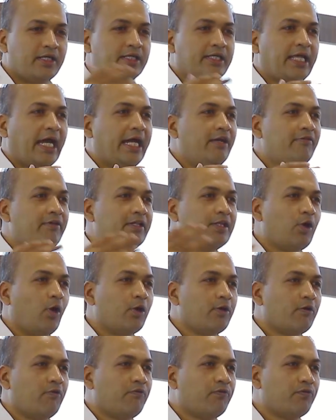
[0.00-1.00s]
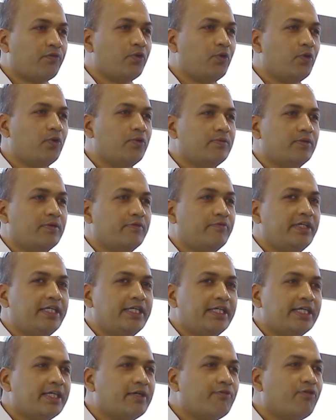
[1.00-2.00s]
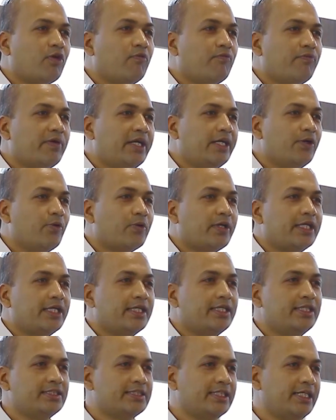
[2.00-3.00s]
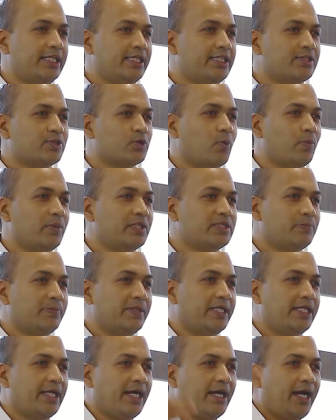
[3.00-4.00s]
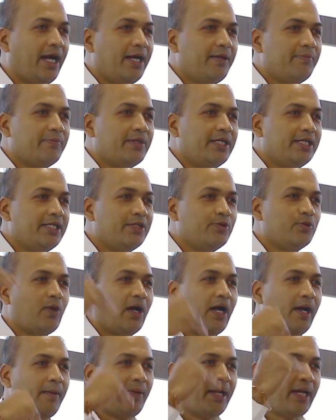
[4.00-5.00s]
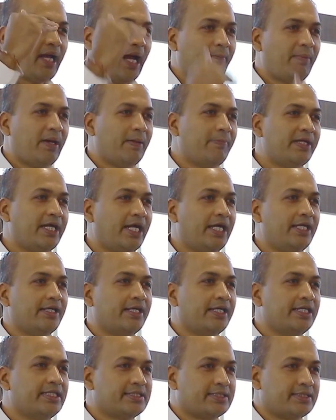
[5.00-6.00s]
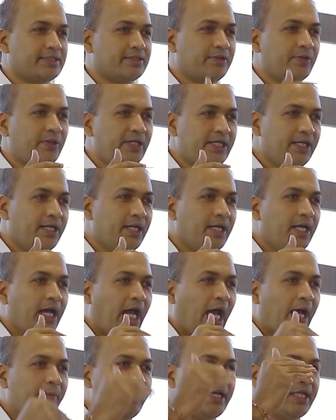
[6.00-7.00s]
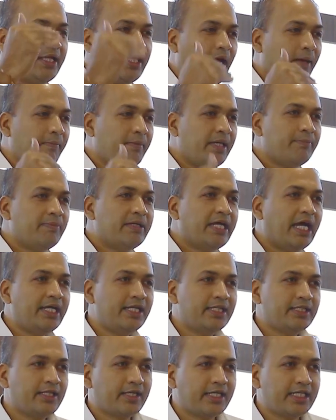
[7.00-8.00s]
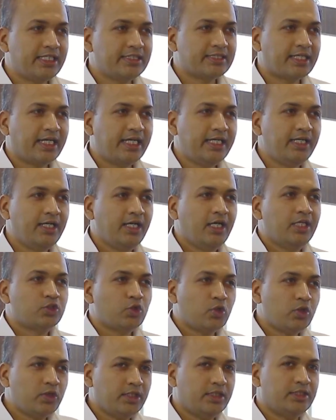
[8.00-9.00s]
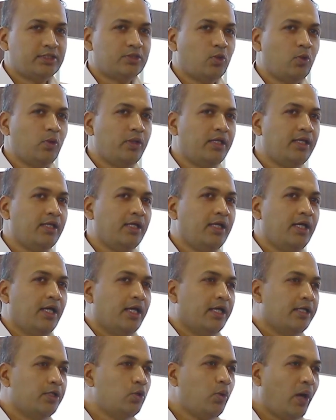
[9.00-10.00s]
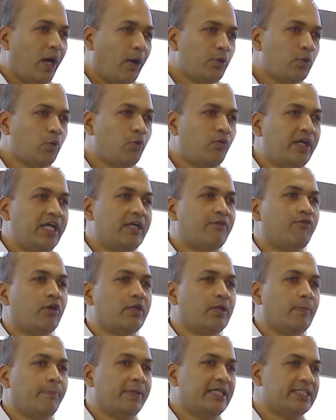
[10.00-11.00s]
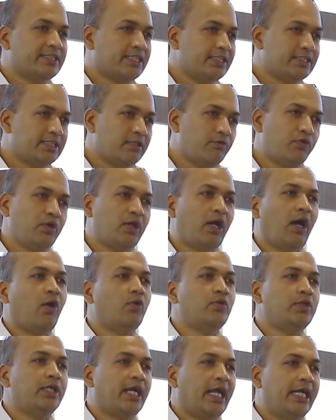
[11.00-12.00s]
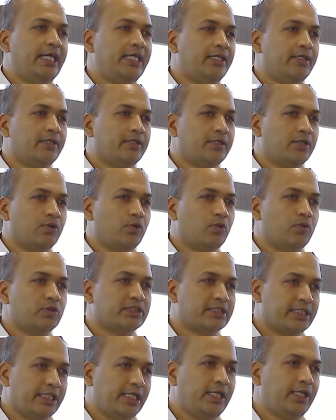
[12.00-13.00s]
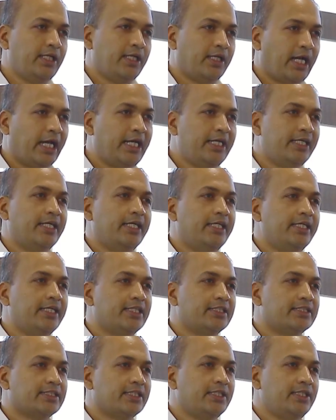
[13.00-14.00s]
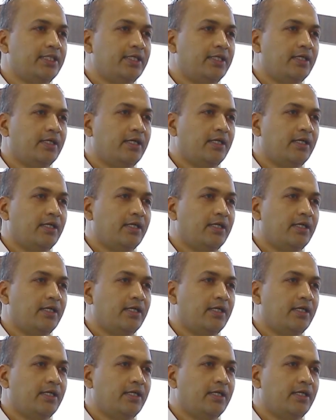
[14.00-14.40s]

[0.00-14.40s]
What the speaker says: tied with lot of we hear from friend, okay, he's getting so much paid, I am getting am I behind race, right? Am I behind in the race, right? So you have to wait for the patience. If you have the right skill, right dedication,